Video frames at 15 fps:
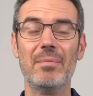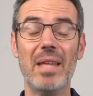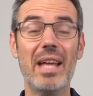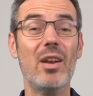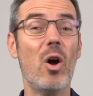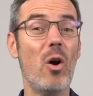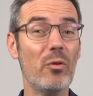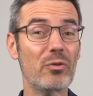
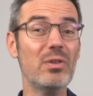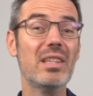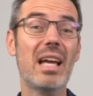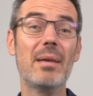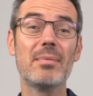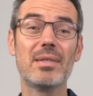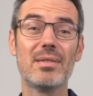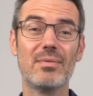and
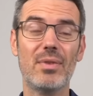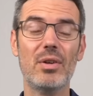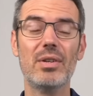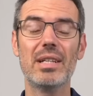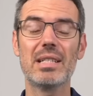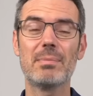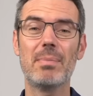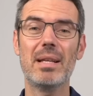oftentimes very
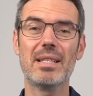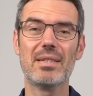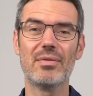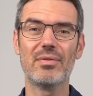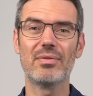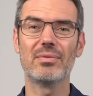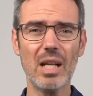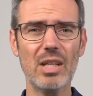expensive.